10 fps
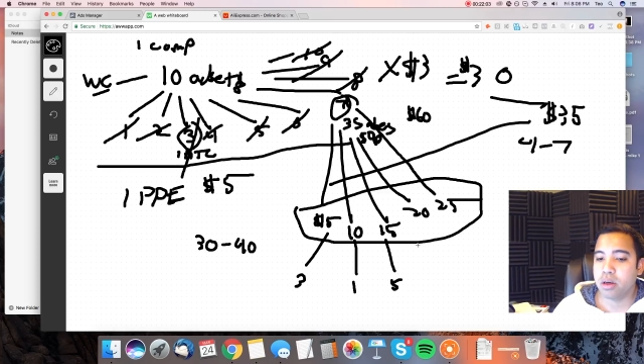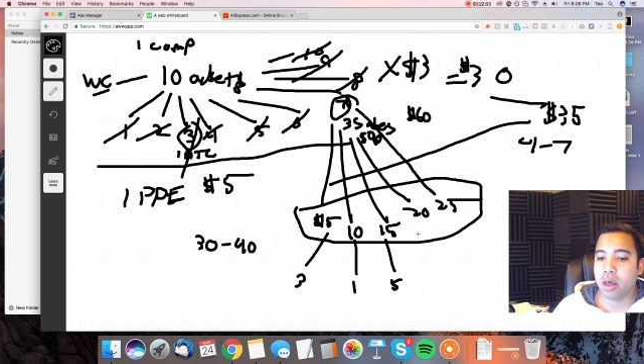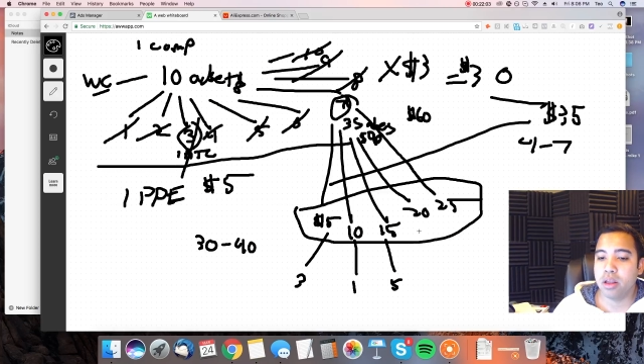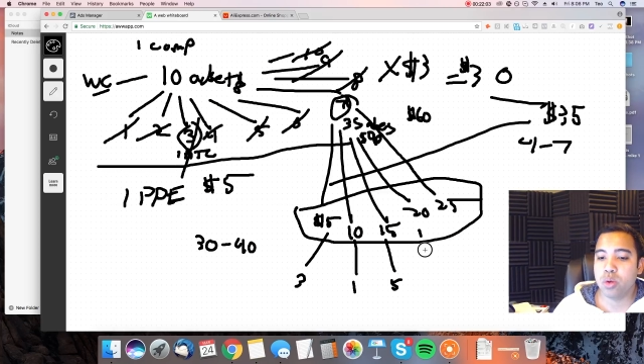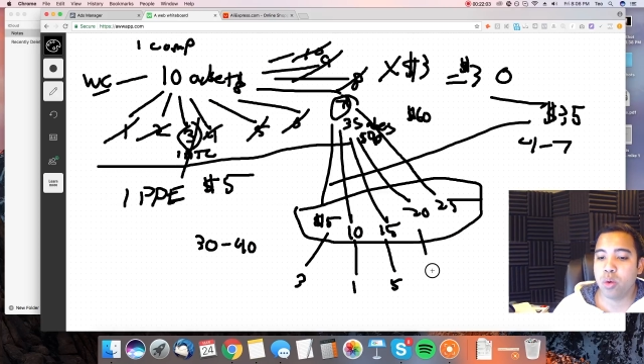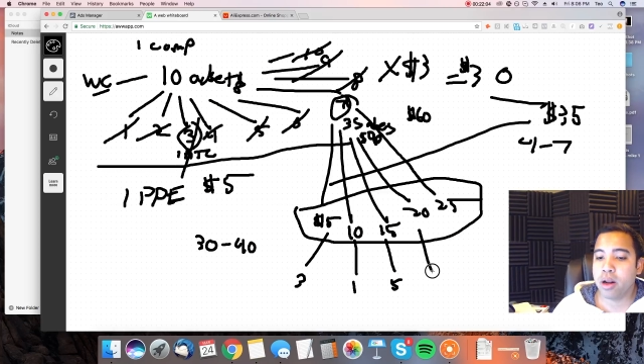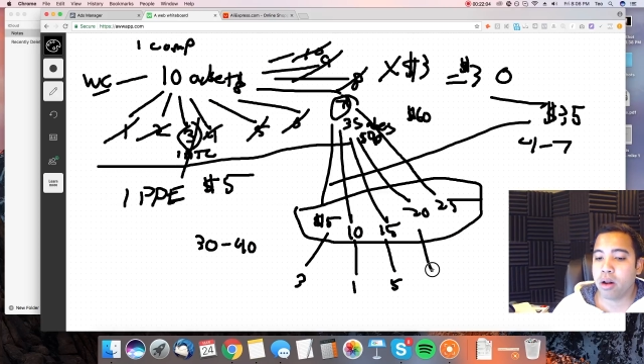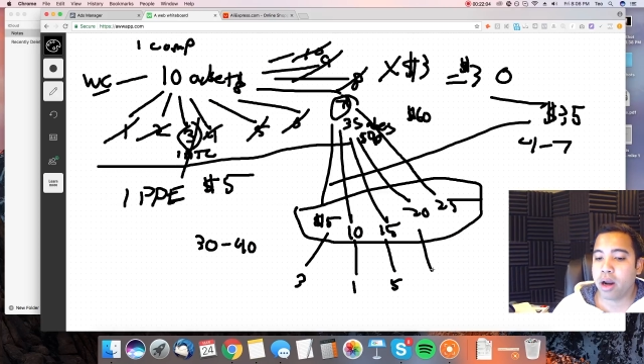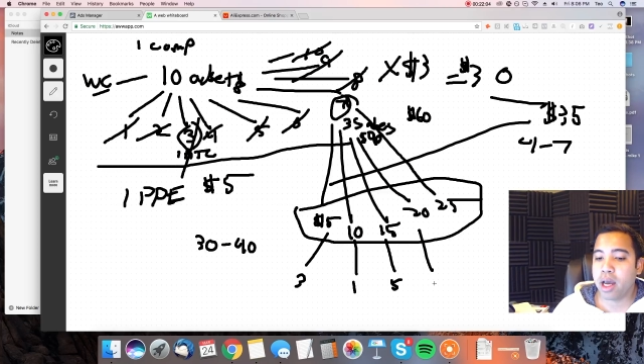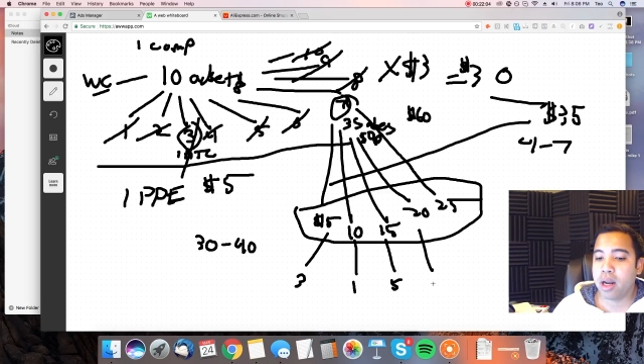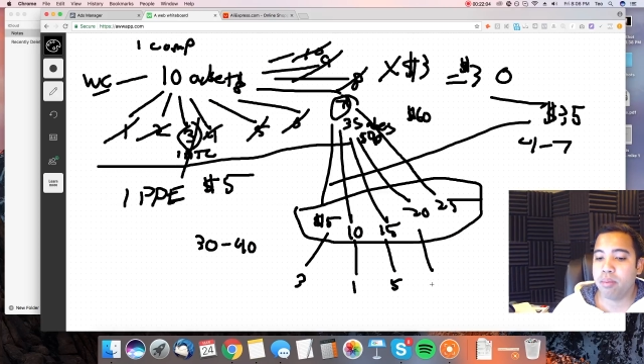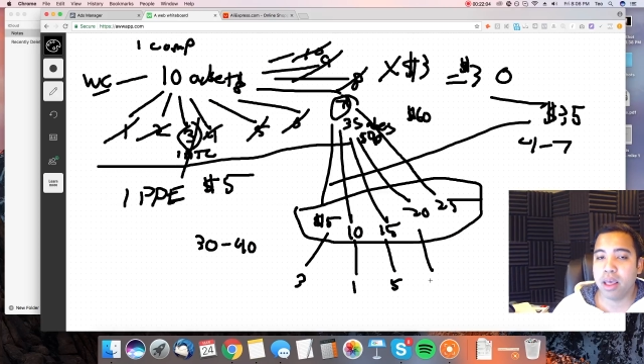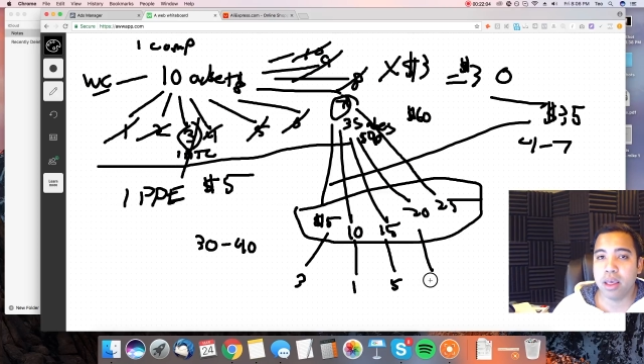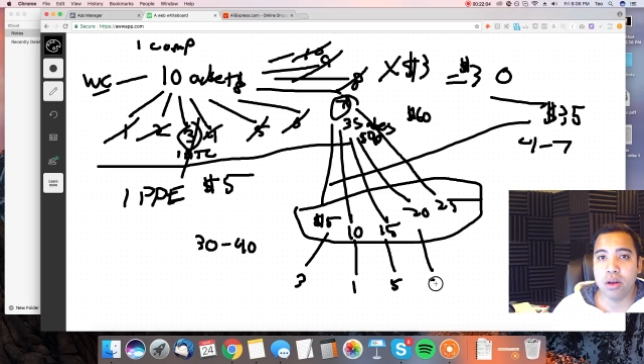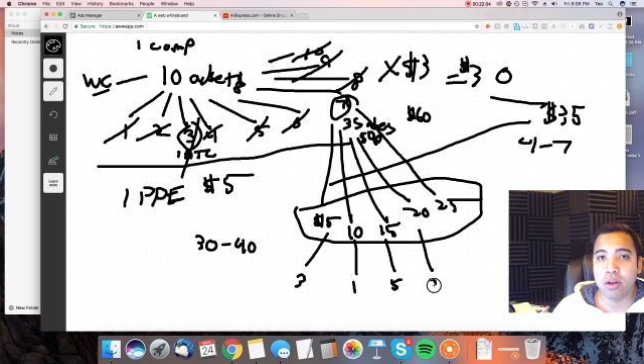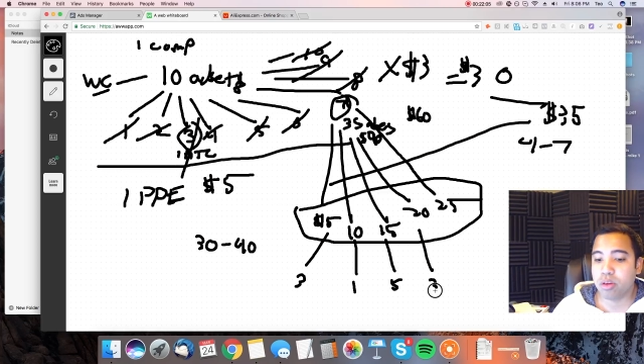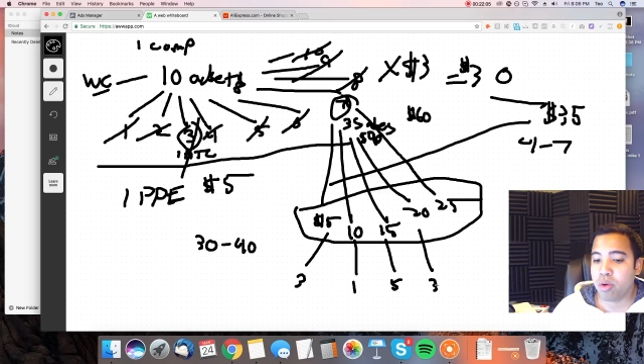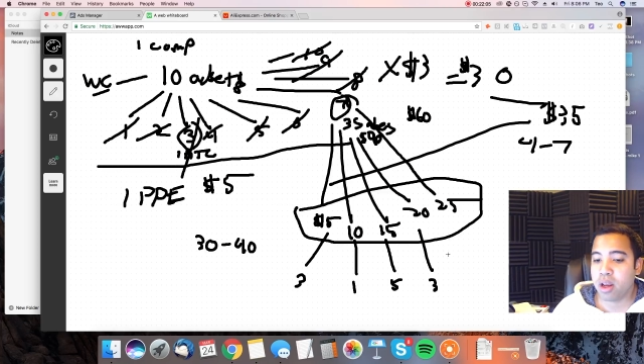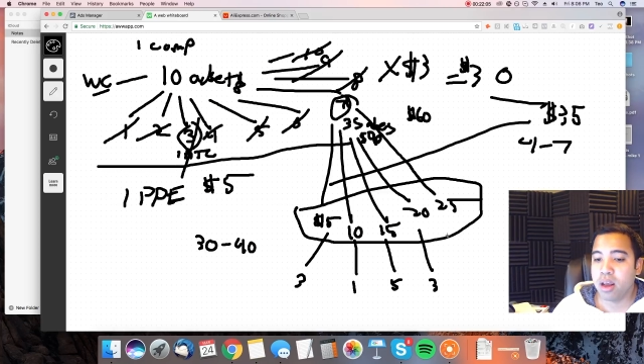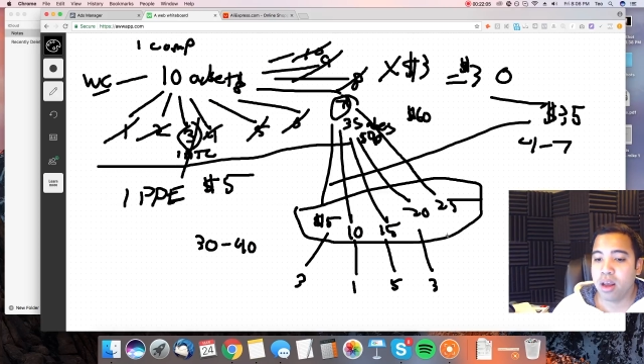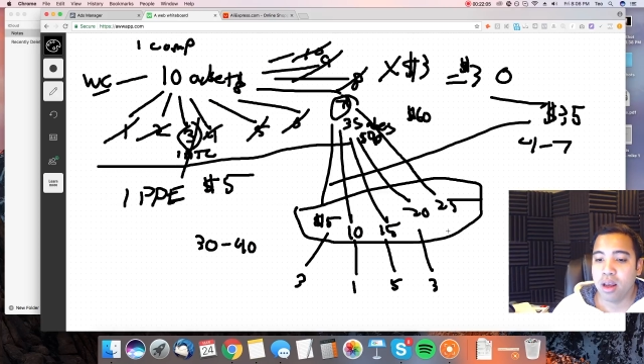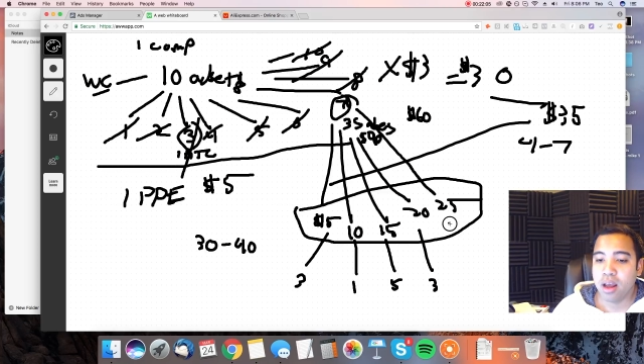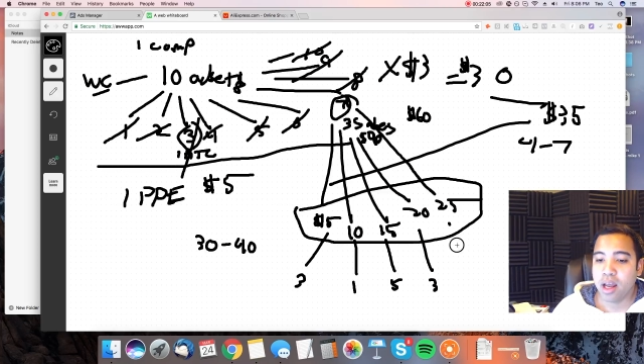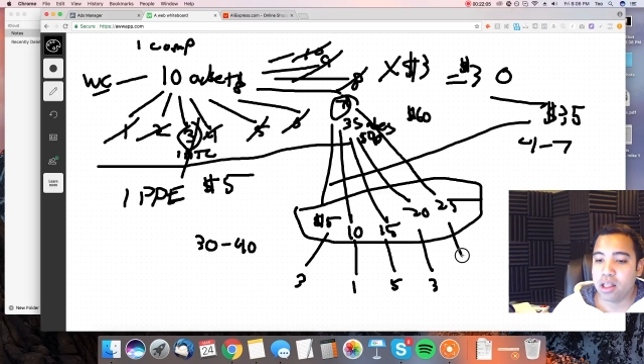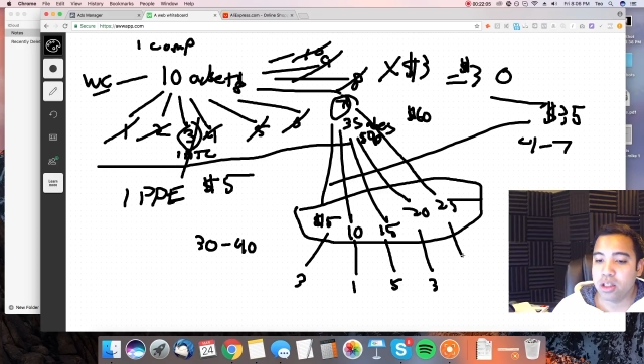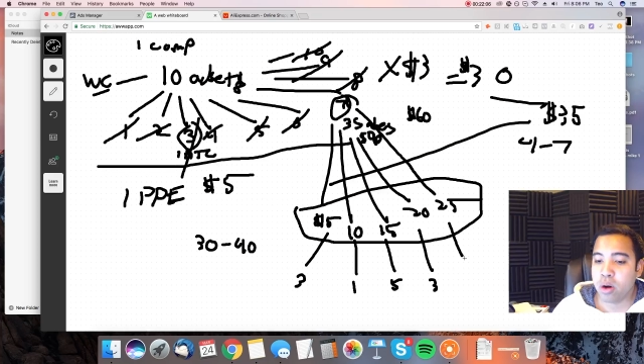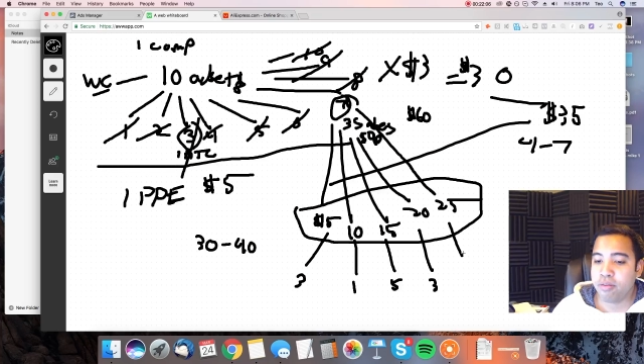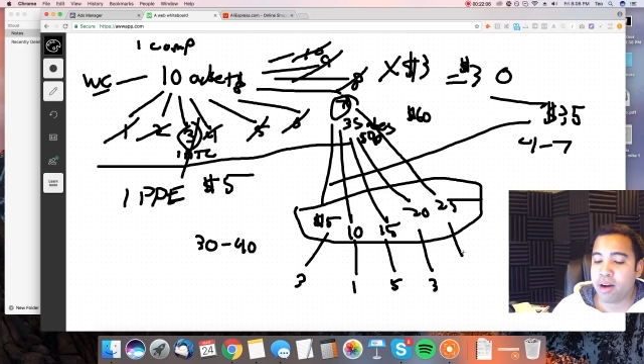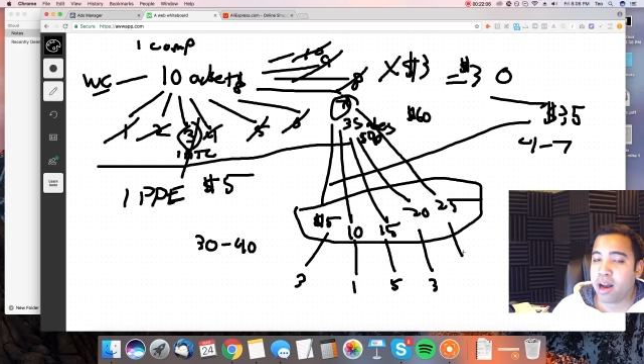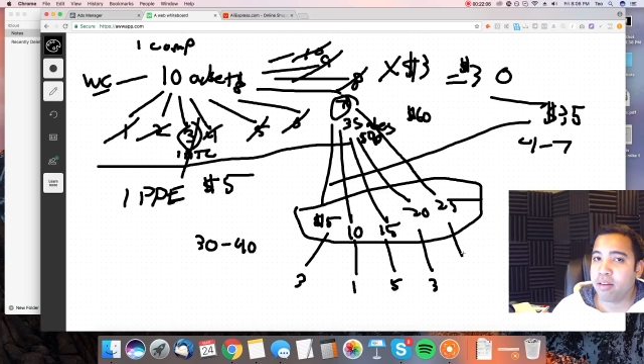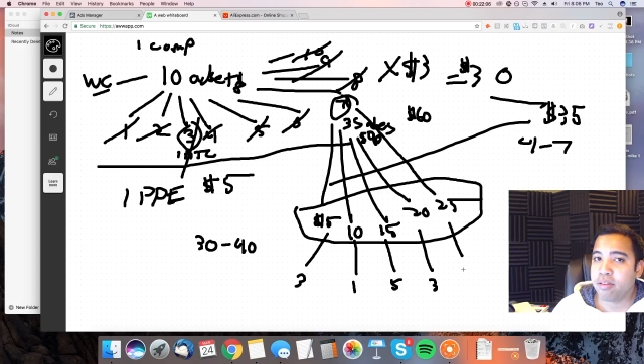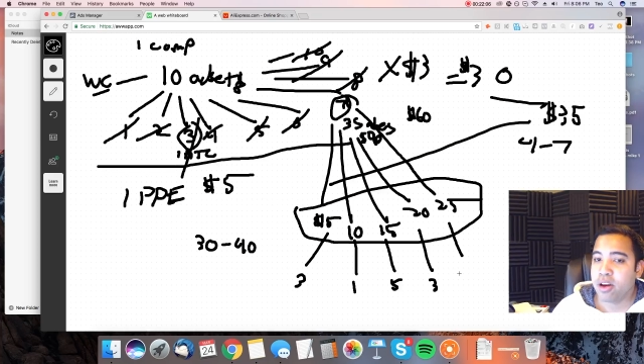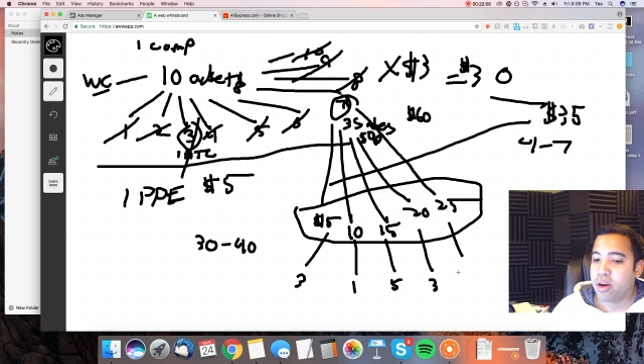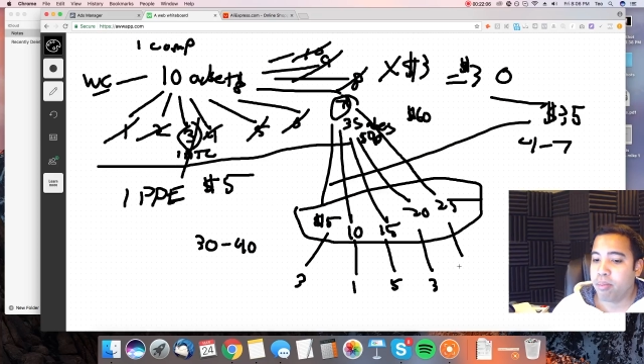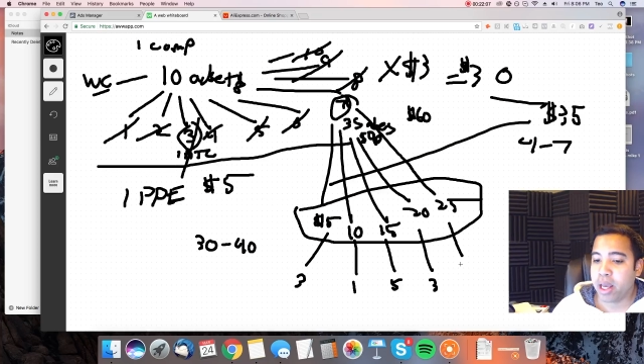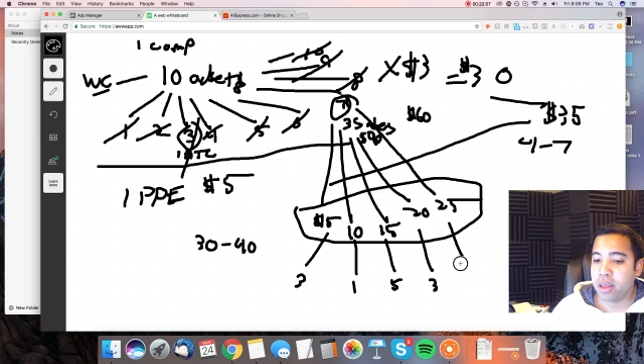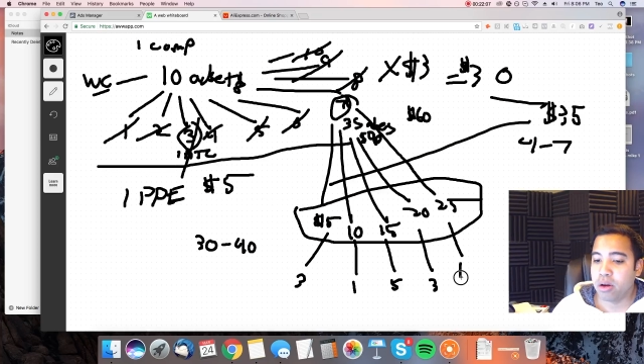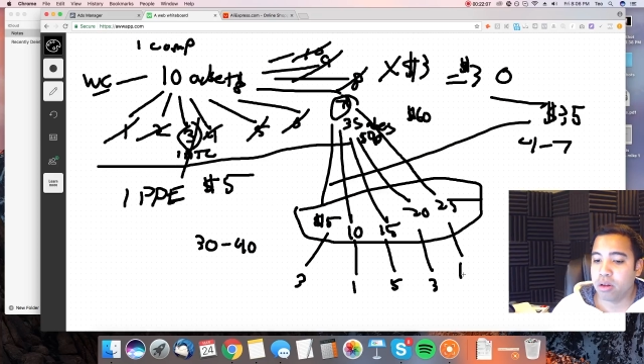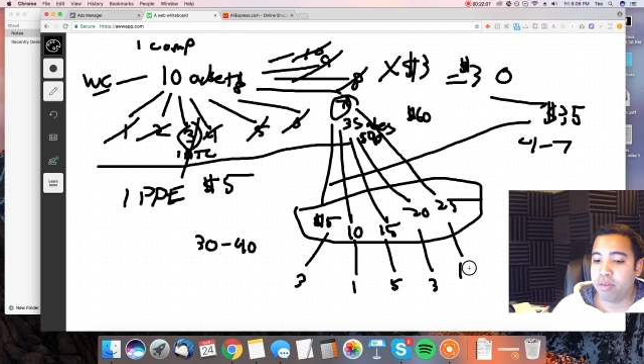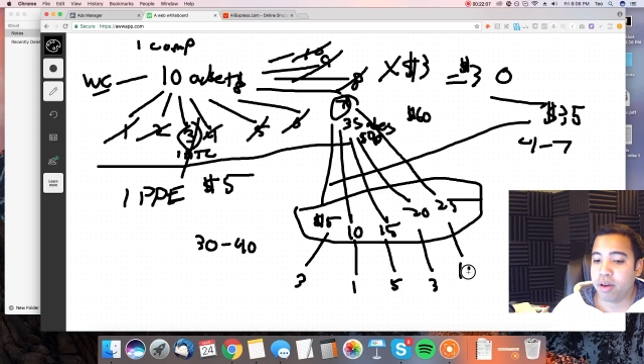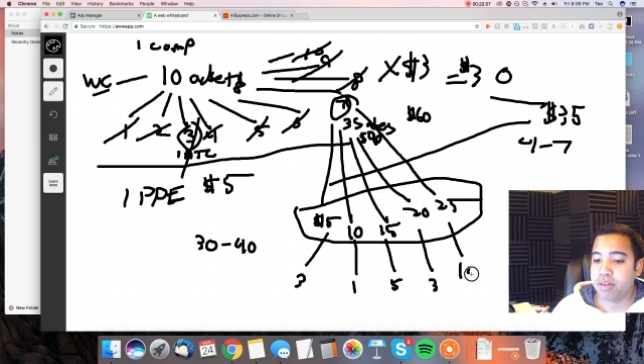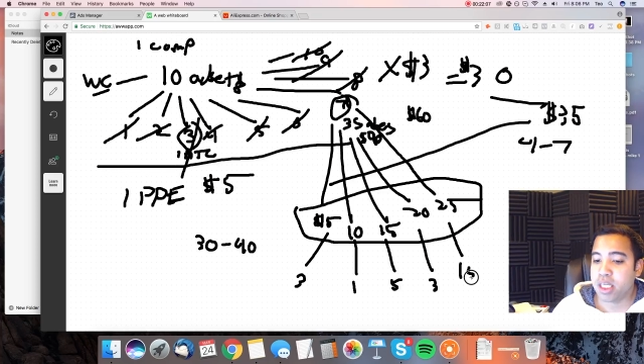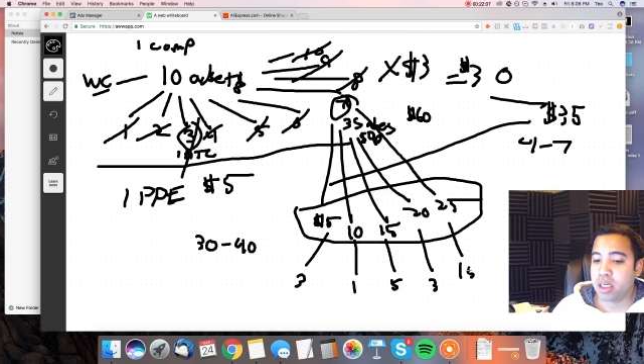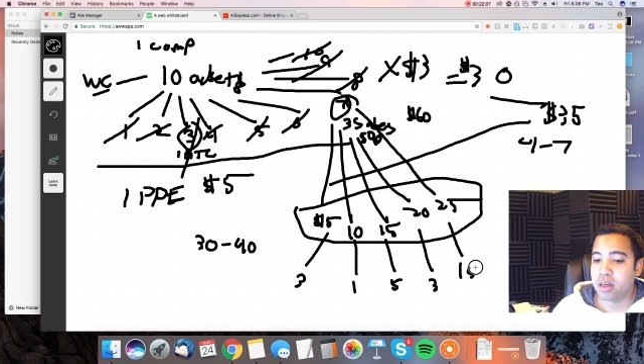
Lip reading: Okay, the $20 ad might yield 3, and the 25 might yield 15.